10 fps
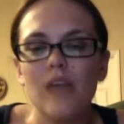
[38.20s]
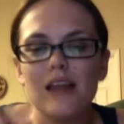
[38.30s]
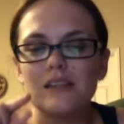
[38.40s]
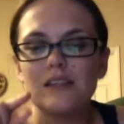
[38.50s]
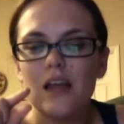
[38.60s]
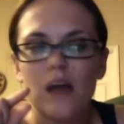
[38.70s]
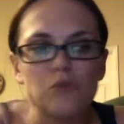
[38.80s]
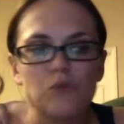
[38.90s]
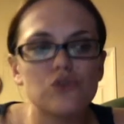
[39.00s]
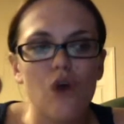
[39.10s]
and he said,
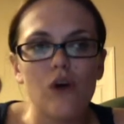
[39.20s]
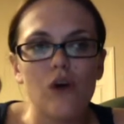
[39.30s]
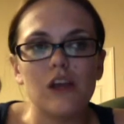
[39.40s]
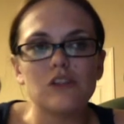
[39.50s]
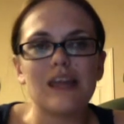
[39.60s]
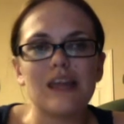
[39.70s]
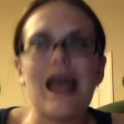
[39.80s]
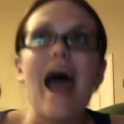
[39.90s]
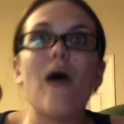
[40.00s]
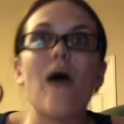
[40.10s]
I'm sorry. It's like
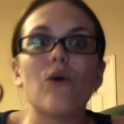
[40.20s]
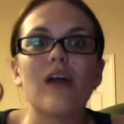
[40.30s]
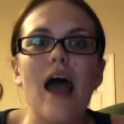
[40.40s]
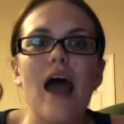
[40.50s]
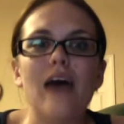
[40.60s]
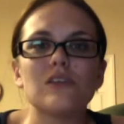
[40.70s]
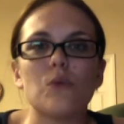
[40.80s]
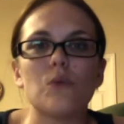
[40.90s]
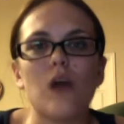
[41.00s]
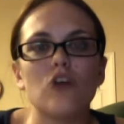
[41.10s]
our cast
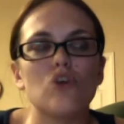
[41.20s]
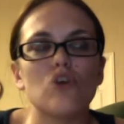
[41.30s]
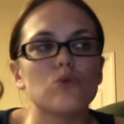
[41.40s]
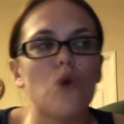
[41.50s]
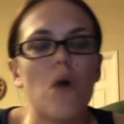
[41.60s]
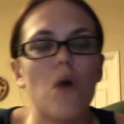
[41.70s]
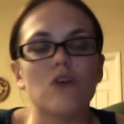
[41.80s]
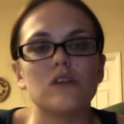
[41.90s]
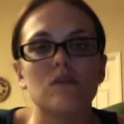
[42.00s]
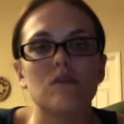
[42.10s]
that we got to know so well
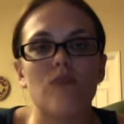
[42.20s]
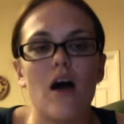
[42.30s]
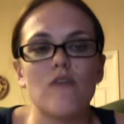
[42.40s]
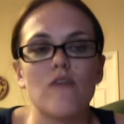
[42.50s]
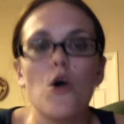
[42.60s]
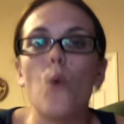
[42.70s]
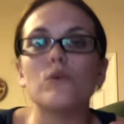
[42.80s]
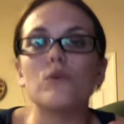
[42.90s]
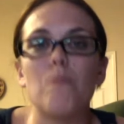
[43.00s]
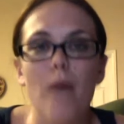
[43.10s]
in season 5
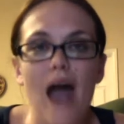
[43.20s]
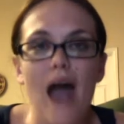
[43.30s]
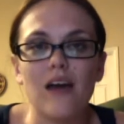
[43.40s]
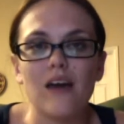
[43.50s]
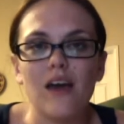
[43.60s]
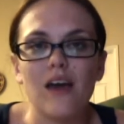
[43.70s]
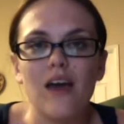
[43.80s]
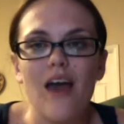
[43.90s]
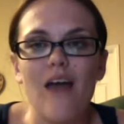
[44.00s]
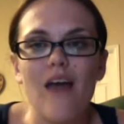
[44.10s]
was back.
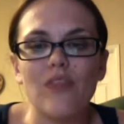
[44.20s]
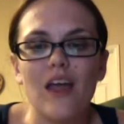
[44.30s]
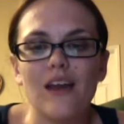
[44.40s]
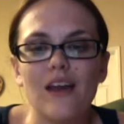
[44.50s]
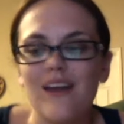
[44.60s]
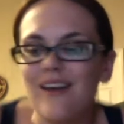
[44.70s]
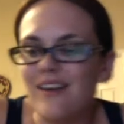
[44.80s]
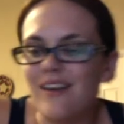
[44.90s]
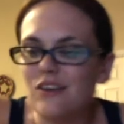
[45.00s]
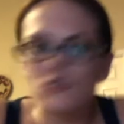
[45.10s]
And then
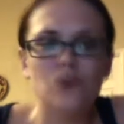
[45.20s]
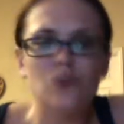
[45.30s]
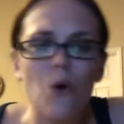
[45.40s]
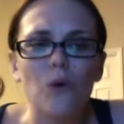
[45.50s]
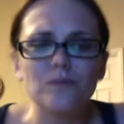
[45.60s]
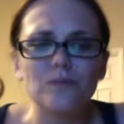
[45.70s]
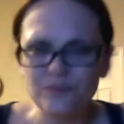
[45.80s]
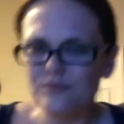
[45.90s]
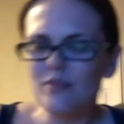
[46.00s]
he stole